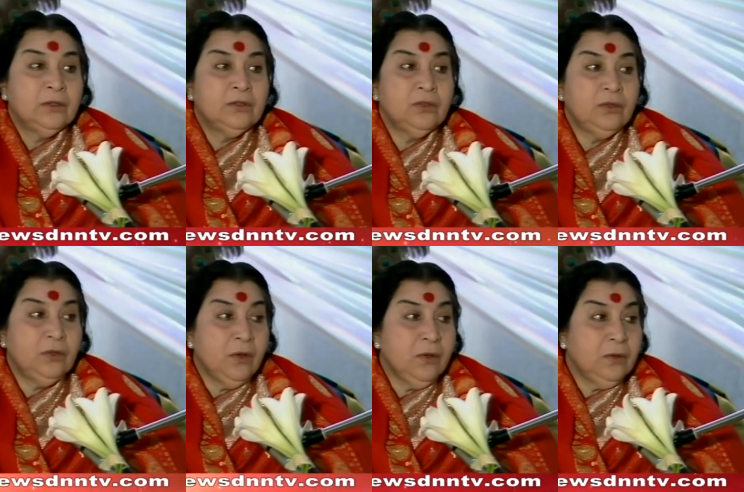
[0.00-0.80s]
So
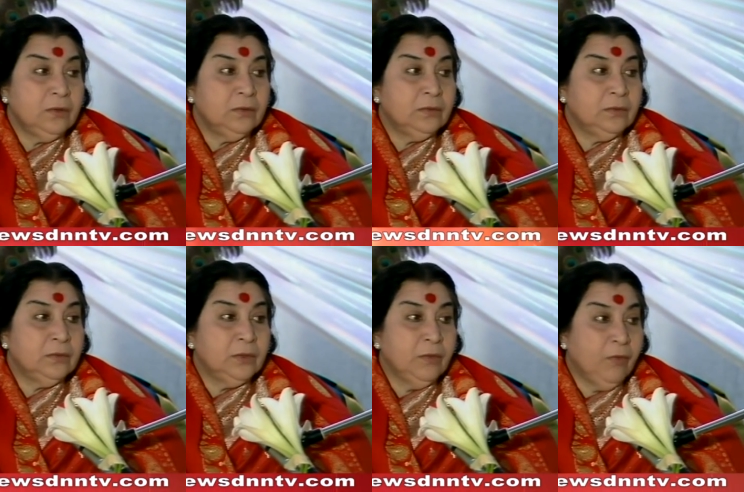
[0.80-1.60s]
though
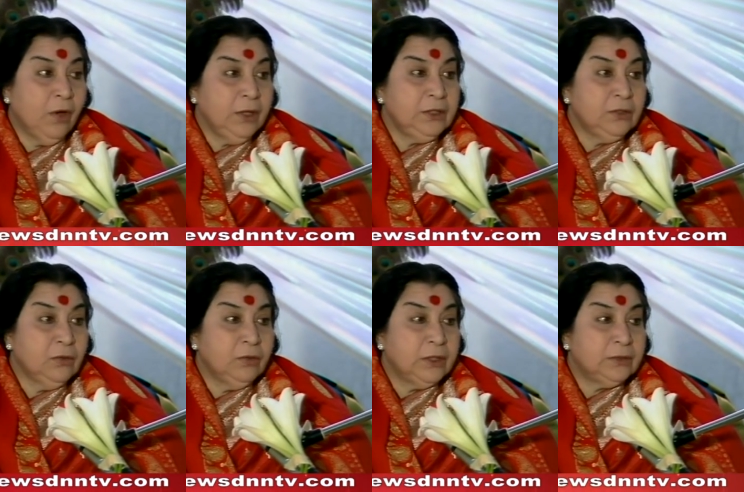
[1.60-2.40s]
the war is
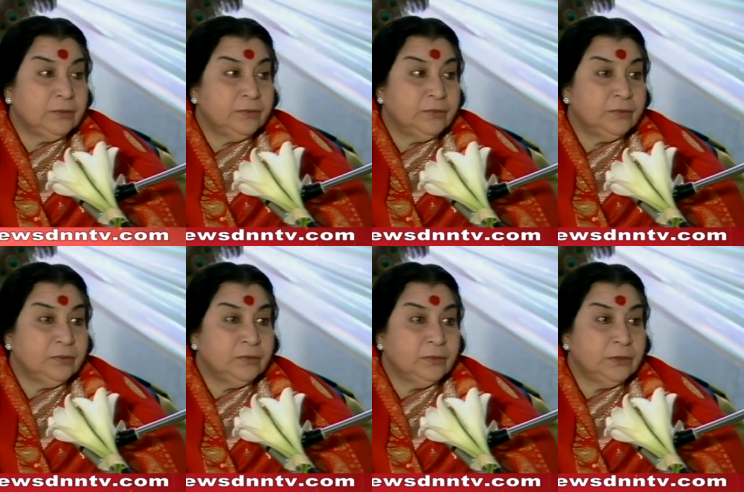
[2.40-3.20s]
over,
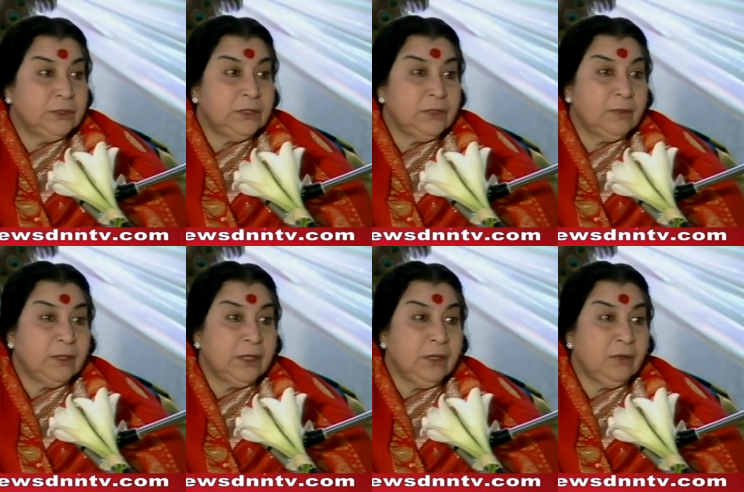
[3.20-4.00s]
it is
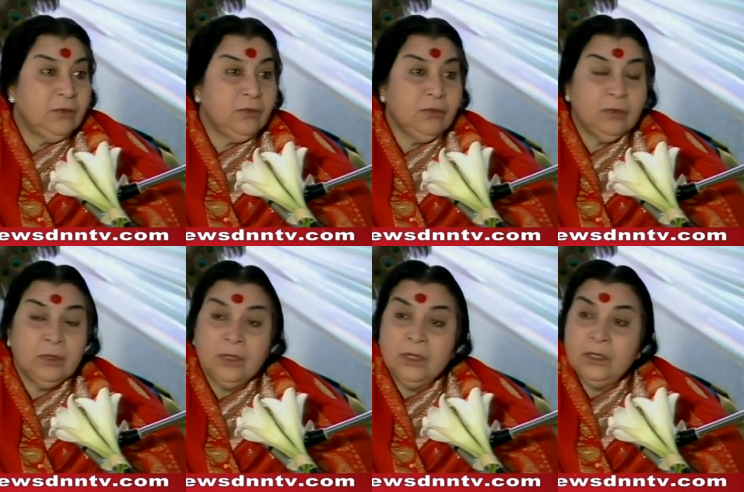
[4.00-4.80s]
working through
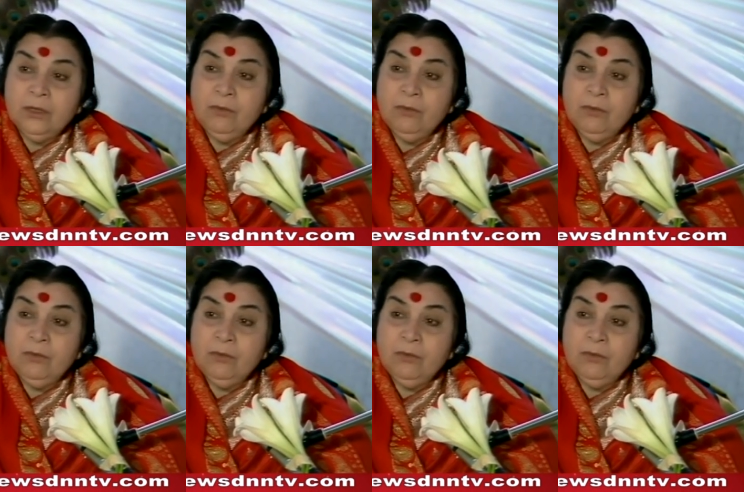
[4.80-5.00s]
the